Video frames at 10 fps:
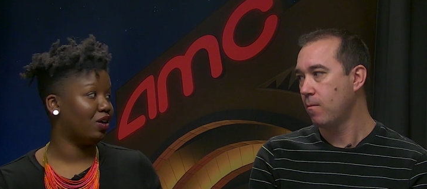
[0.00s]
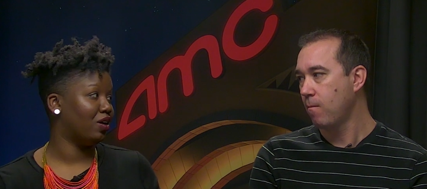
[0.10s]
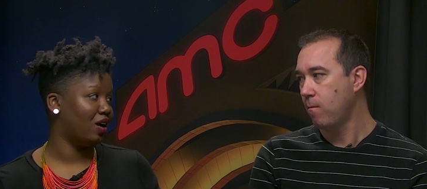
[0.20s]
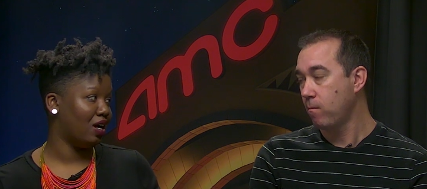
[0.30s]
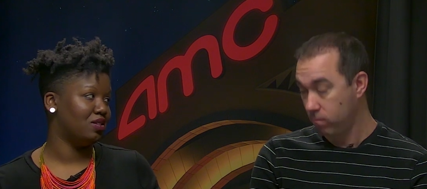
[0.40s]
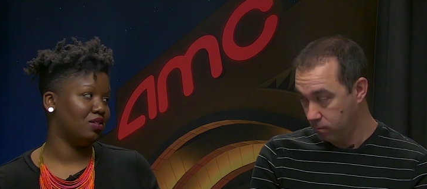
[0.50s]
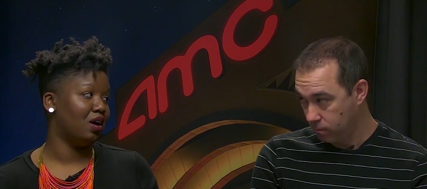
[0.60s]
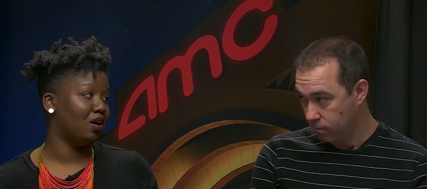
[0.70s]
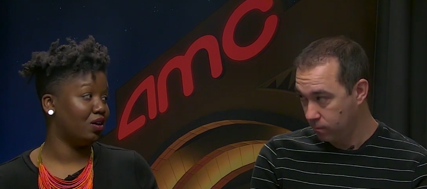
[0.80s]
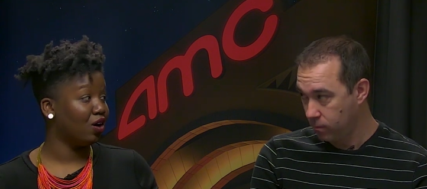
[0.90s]
Speaker 1: to her as a
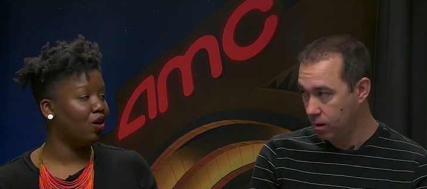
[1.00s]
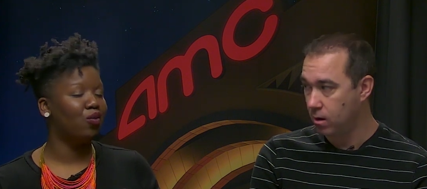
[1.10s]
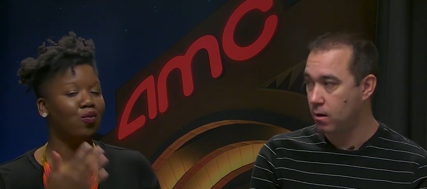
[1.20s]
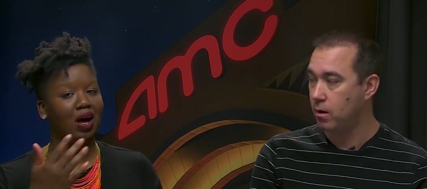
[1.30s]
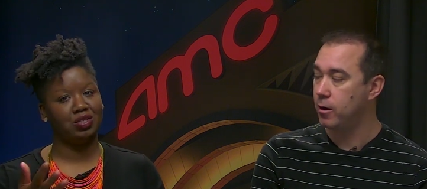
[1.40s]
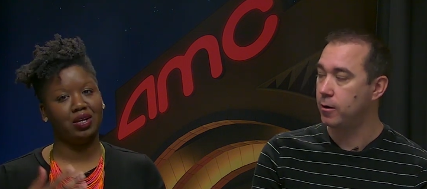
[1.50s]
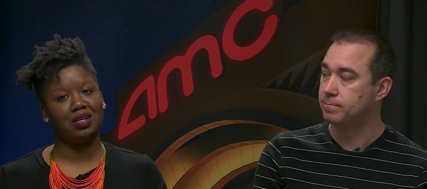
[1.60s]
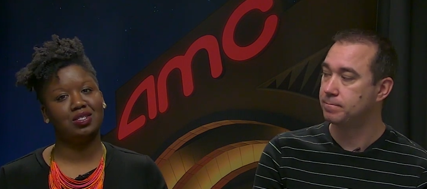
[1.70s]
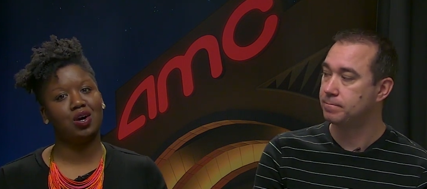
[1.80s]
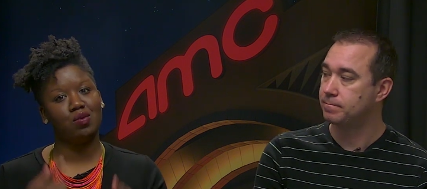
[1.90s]
young girl oh.
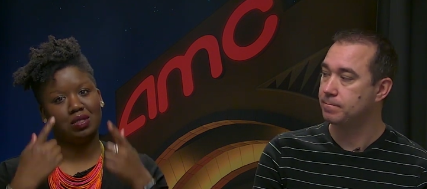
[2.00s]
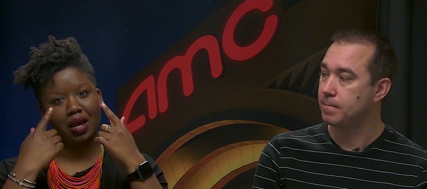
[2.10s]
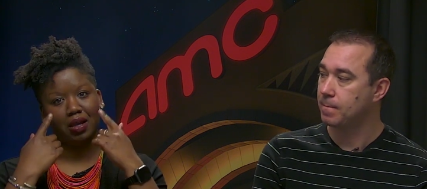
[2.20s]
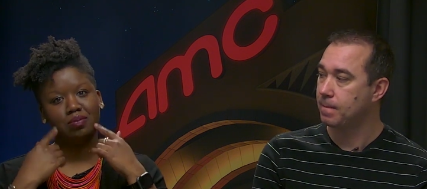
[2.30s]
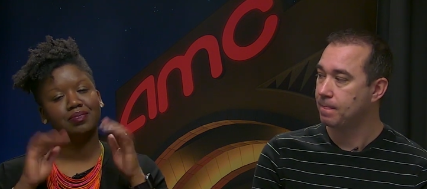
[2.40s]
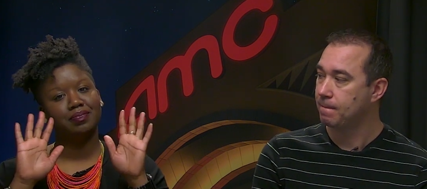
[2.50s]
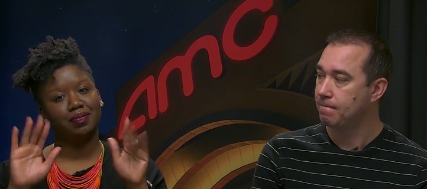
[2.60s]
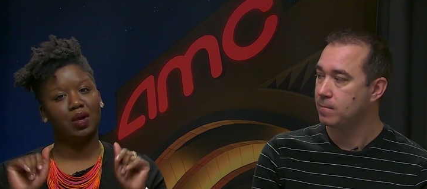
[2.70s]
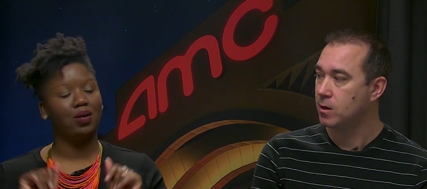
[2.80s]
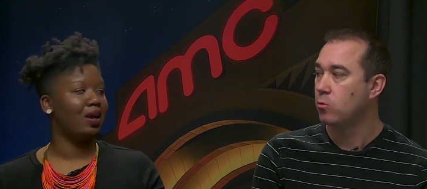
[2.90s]
watching it. So it was like,
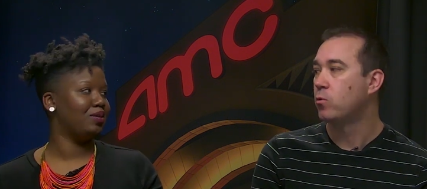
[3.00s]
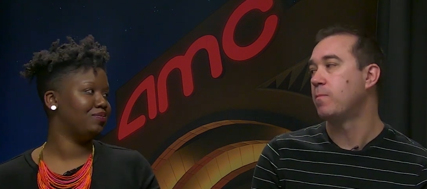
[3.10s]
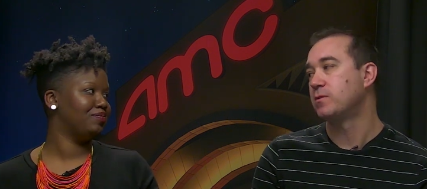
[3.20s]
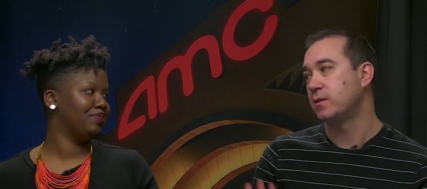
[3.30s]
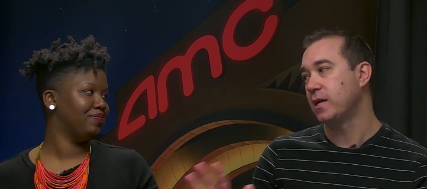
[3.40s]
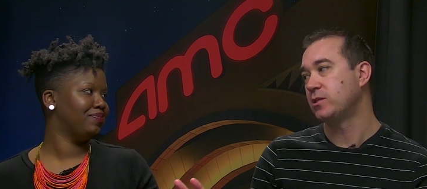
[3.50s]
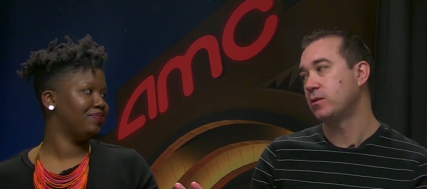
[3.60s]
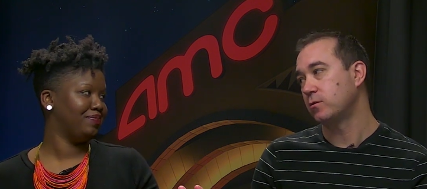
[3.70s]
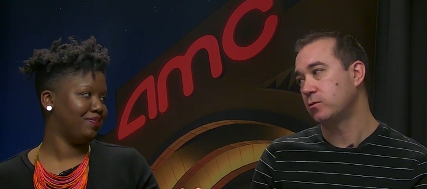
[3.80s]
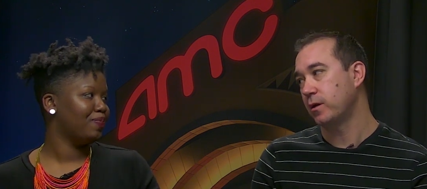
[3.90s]
Okay.
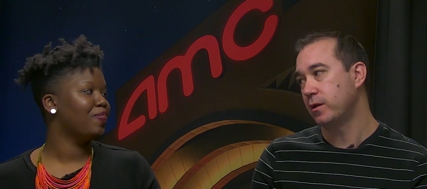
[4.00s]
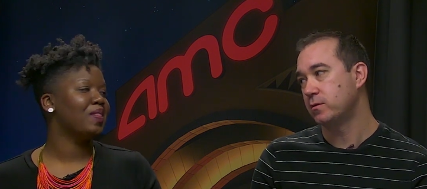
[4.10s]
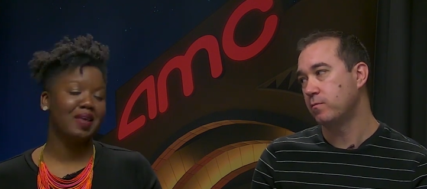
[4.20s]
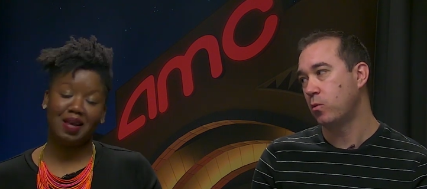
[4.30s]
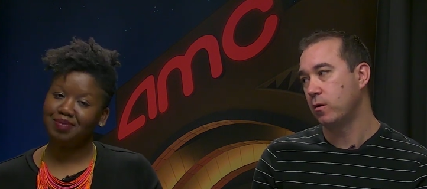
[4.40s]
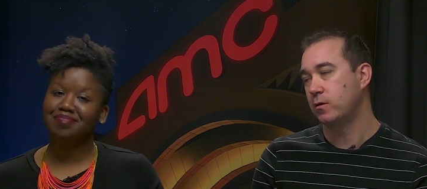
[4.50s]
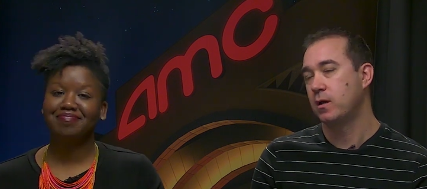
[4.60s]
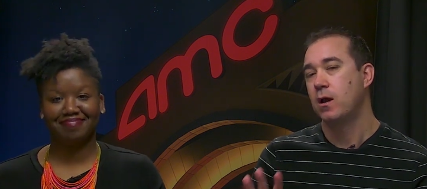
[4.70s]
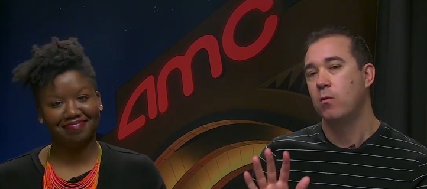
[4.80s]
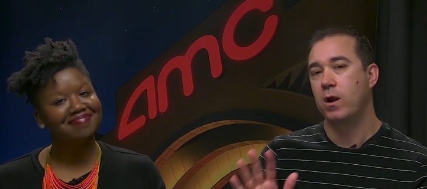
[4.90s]
Representation
Speaker 2: on screen is
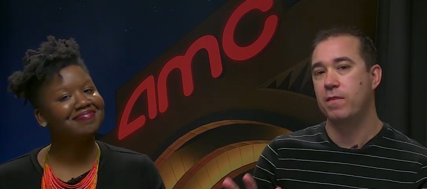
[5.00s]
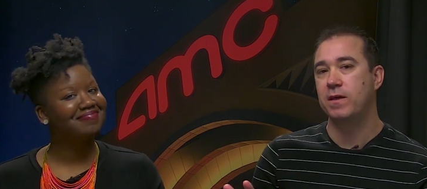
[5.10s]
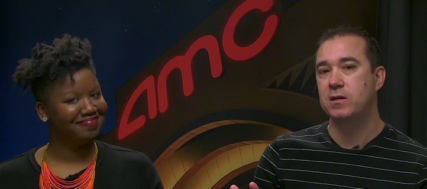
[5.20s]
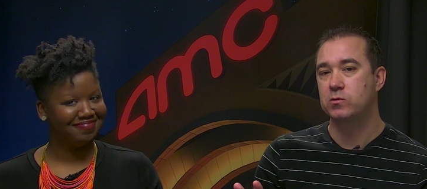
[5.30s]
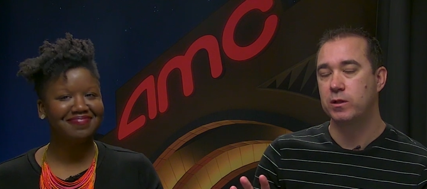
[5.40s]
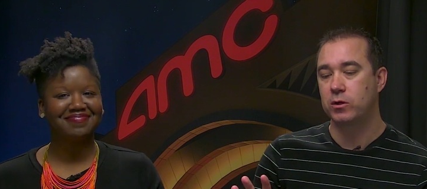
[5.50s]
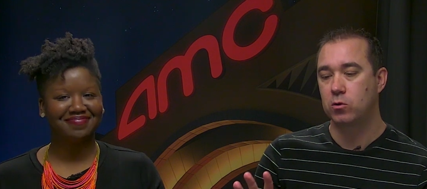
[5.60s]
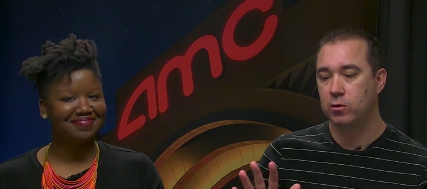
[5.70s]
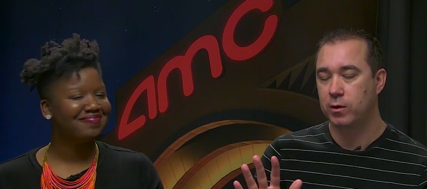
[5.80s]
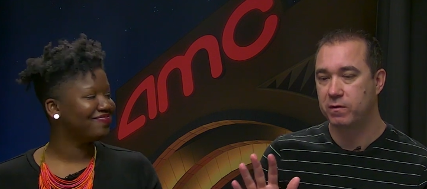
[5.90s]
important. Yeah. Mm-hmm. What I think is really
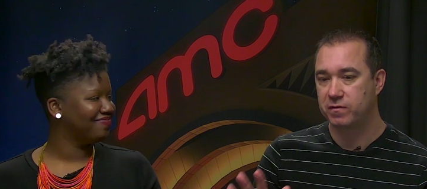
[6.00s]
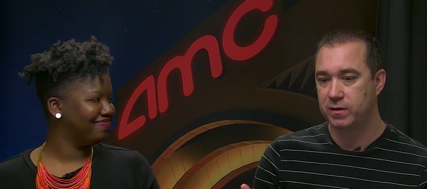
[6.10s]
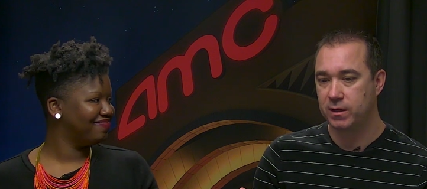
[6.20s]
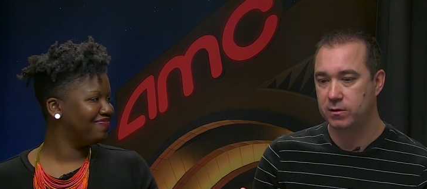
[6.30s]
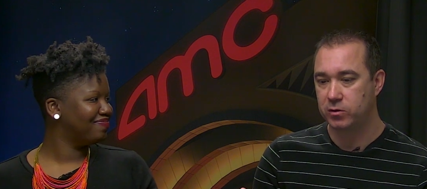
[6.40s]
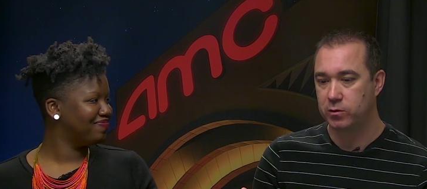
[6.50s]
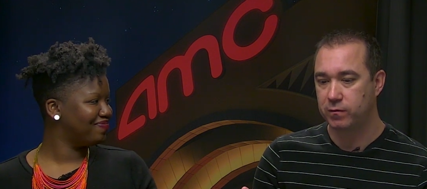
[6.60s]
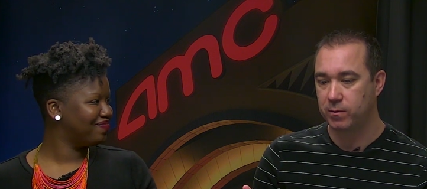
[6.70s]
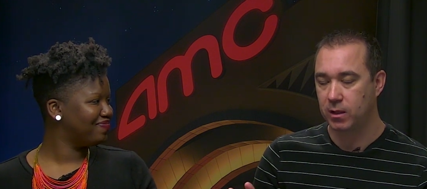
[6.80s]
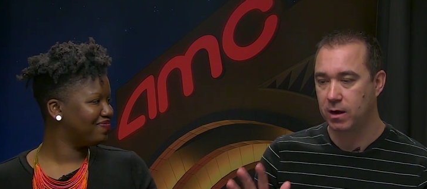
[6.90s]
cool that we've seen
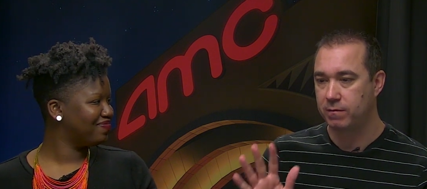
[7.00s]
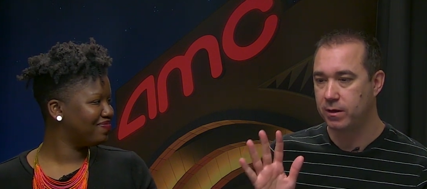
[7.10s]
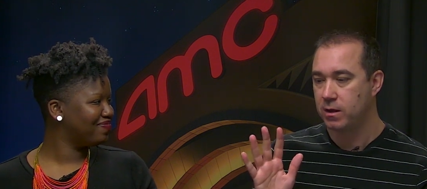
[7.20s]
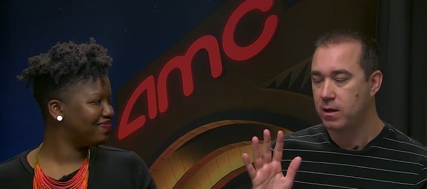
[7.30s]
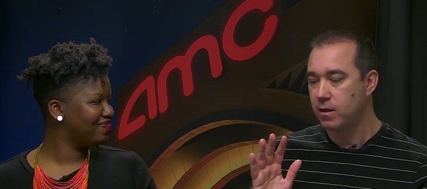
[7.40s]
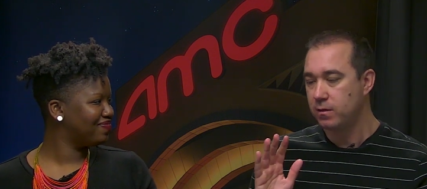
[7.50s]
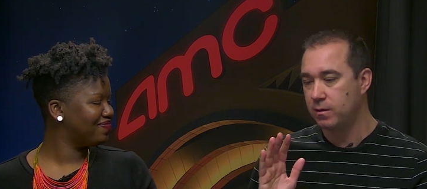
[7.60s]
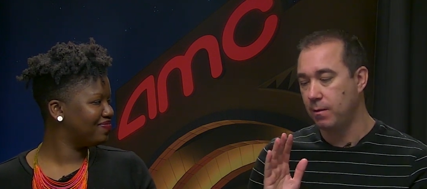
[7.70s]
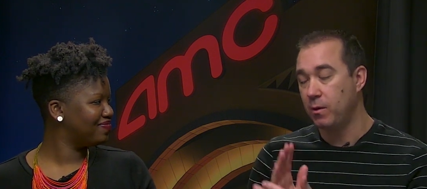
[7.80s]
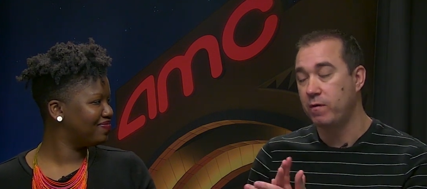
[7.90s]
too from a lot of the,
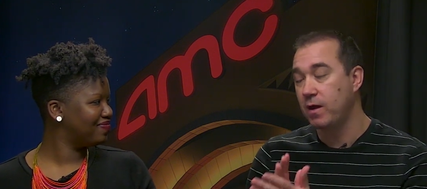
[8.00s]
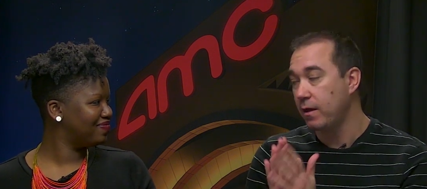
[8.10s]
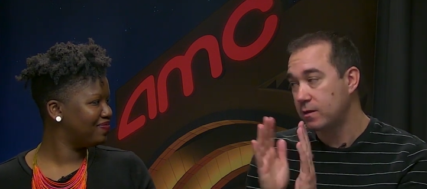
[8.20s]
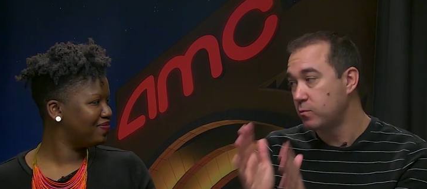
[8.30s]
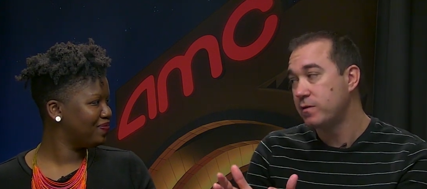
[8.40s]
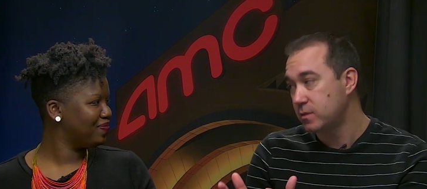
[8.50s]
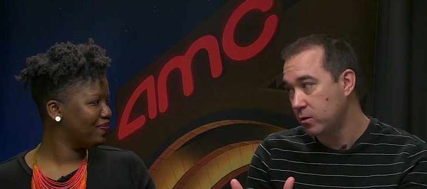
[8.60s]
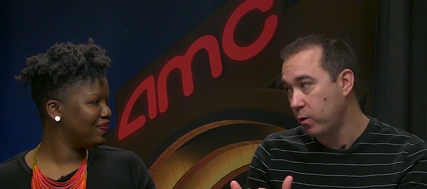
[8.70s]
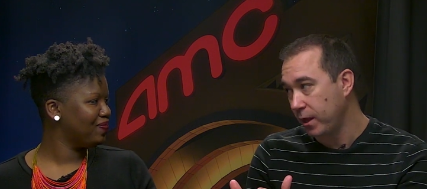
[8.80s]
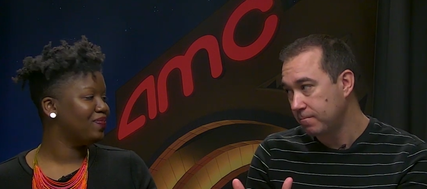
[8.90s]
I mean, we've got this movie's
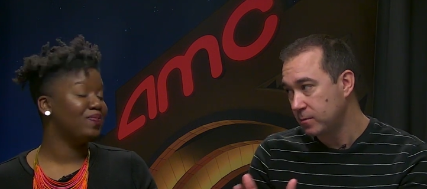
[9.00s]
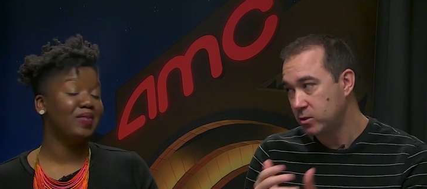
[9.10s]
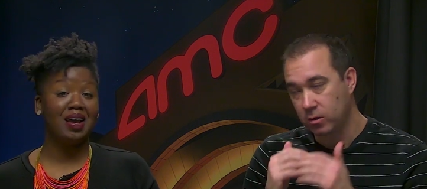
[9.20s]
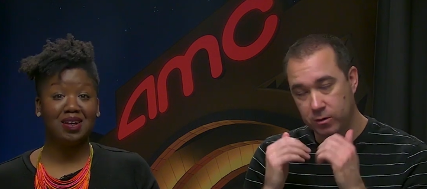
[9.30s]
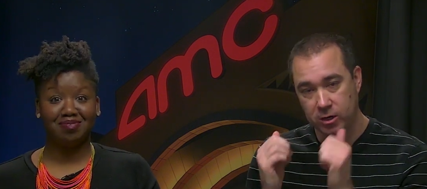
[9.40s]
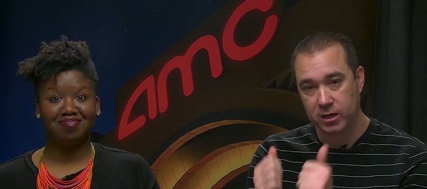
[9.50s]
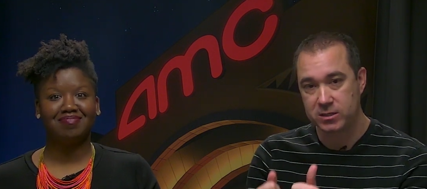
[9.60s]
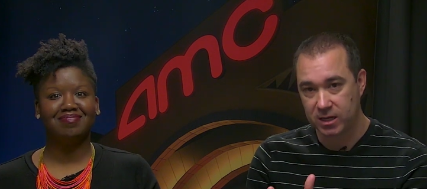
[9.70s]
in a week, so yeah. you're going